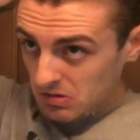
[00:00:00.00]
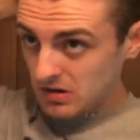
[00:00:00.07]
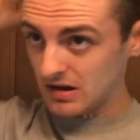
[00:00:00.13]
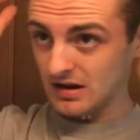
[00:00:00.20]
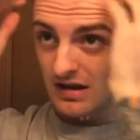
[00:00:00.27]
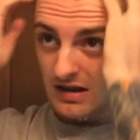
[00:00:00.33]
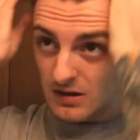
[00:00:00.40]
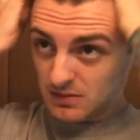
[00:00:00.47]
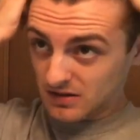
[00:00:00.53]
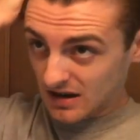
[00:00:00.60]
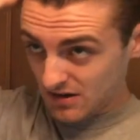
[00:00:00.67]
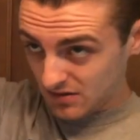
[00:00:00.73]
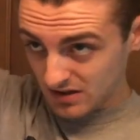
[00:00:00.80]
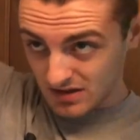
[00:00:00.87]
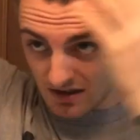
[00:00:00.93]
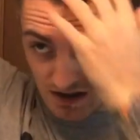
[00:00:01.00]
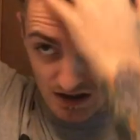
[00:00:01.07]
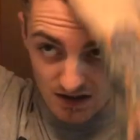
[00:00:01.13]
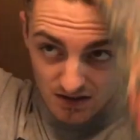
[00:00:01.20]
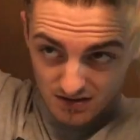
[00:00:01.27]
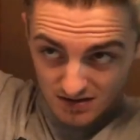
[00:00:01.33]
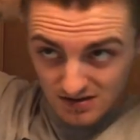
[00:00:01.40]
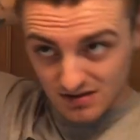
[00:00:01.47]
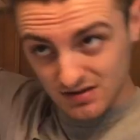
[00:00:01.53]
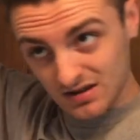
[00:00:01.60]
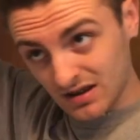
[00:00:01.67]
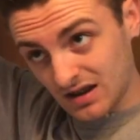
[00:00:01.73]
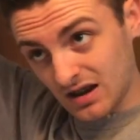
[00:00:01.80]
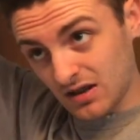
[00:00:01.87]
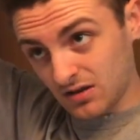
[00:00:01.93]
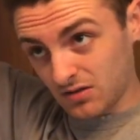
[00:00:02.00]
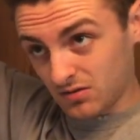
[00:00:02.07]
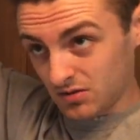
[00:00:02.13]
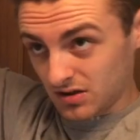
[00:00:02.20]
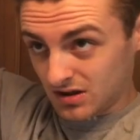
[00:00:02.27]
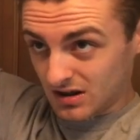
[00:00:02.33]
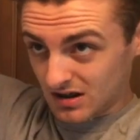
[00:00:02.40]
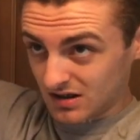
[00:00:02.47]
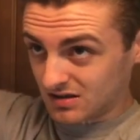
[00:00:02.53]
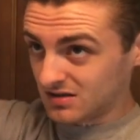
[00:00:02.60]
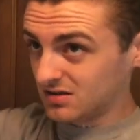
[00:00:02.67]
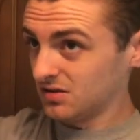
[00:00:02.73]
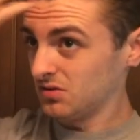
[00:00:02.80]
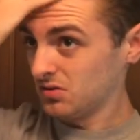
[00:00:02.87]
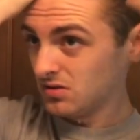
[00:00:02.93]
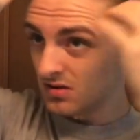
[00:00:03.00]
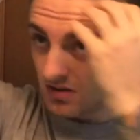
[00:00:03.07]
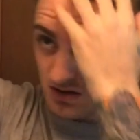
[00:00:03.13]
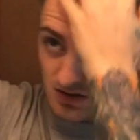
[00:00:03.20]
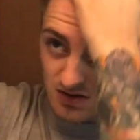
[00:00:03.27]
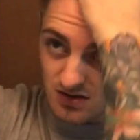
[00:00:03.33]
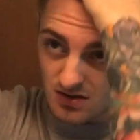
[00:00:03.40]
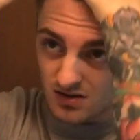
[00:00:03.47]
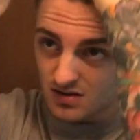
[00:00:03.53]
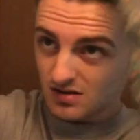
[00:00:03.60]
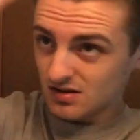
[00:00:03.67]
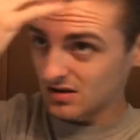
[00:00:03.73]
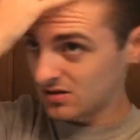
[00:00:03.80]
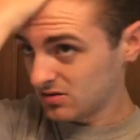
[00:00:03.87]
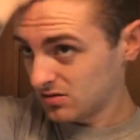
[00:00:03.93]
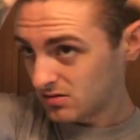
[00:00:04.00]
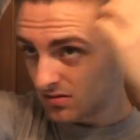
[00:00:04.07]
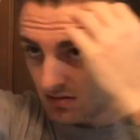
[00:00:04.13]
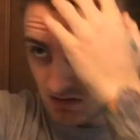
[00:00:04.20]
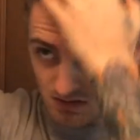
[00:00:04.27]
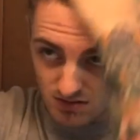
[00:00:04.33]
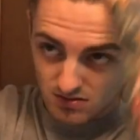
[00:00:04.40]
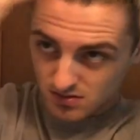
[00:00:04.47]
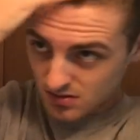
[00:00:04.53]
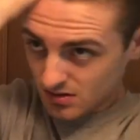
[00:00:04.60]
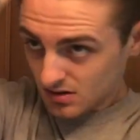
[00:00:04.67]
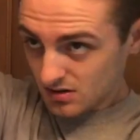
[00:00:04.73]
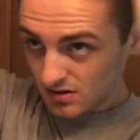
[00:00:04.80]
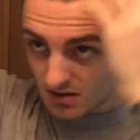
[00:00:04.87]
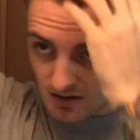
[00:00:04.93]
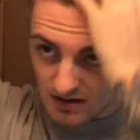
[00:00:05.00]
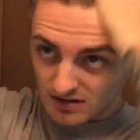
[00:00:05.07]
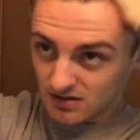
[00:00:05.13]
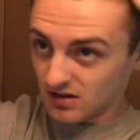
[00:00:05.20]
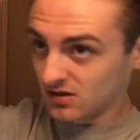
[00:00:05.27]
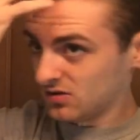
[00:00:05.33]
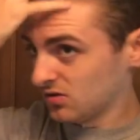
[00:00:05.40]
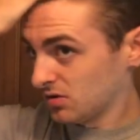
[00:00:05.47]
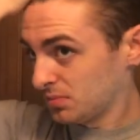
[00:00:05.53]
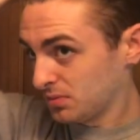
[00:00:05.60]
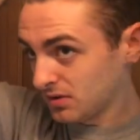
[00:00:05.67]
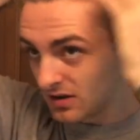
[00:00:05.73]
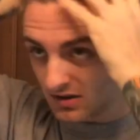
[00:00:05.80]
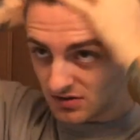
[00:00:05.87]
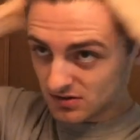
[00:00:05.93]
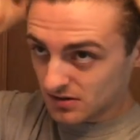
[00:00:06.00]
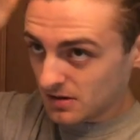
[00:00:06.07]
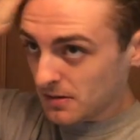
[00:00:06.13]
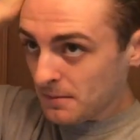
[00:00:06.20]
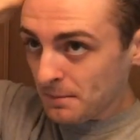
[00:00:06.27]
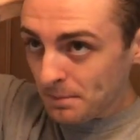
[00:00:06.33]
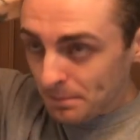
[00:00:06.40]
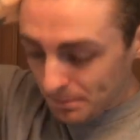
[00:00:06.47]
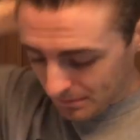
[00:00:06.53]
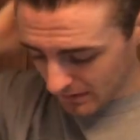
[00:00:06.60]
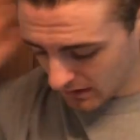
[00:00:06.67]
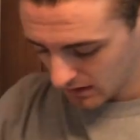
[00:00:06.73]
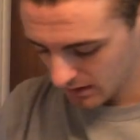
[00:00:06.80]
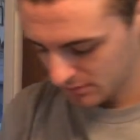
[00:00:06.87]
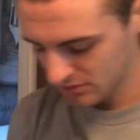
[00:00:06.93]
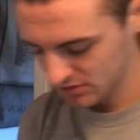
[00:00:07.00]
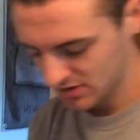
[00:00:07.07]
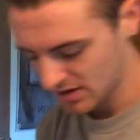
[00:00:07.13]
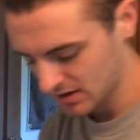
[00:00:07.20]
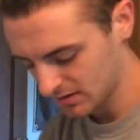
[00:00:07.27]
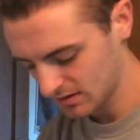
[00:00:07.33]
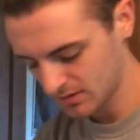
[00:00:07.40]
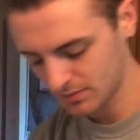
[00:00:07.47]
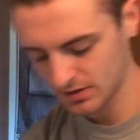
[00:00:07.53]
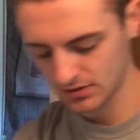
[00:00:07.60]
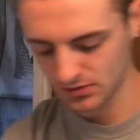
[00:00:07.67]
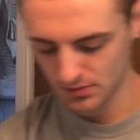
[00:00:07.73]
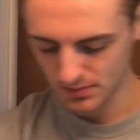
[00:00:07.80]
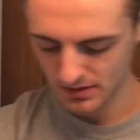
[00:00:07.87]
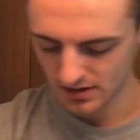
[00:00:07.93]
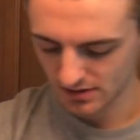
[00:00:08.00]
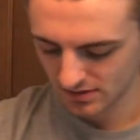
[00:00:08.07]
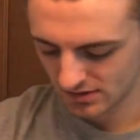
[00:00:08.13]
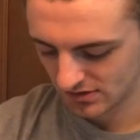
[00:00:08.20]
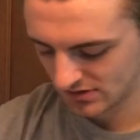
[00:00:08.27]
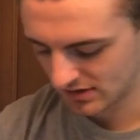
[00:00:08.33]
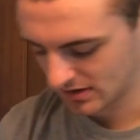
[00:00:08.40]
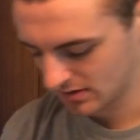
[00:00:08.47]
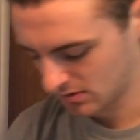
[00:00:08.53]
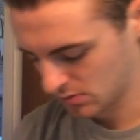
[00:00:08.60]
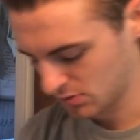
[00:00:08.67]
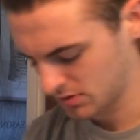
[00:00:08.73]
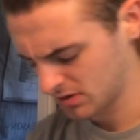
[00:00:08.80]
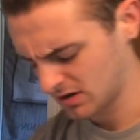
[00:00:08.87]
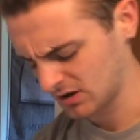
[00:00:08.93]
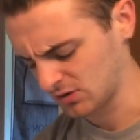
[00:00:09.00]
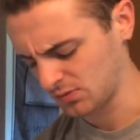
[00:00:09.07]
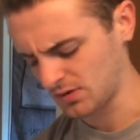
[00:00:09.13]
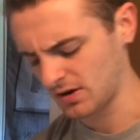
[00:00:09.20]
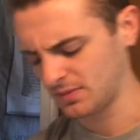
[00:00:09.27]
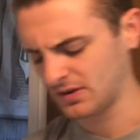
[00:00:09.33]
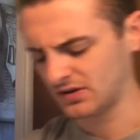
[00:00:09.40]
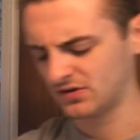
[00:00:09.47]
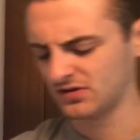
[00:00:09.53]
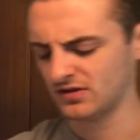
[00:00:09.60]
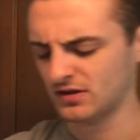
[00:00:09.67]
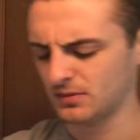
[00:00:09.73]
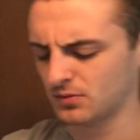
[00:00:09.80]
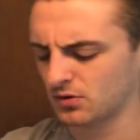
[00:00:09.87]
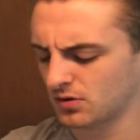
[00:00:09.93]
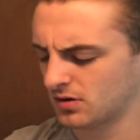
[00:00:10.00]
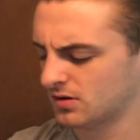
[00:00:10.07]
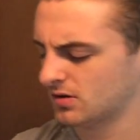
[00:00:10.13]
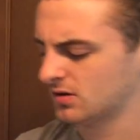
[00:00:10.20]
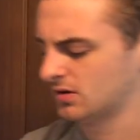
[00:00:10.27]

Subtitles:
and it keeps everything together really nice too. That's also a plus. I'm not too big on these like orthodox water bases anymore.